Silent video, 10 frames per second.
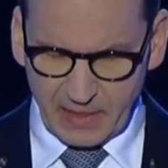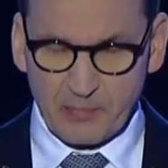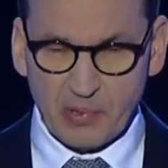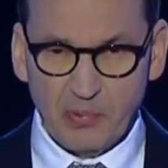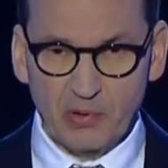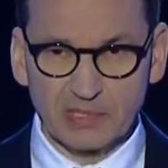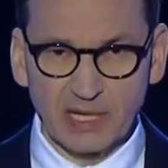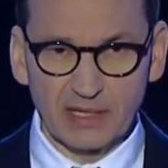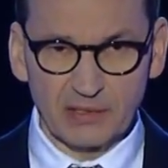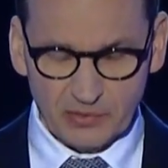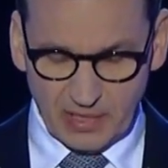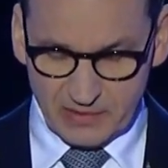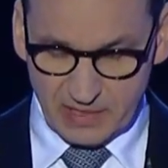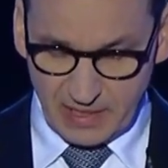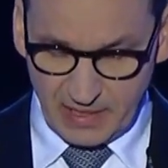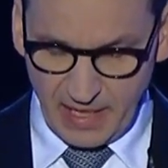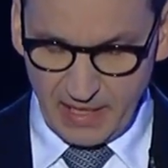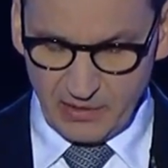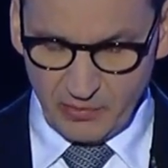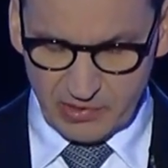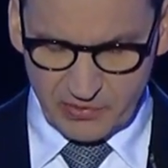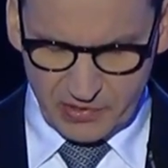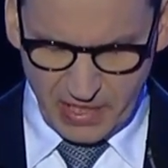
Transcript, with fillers: The proposal in 2008 was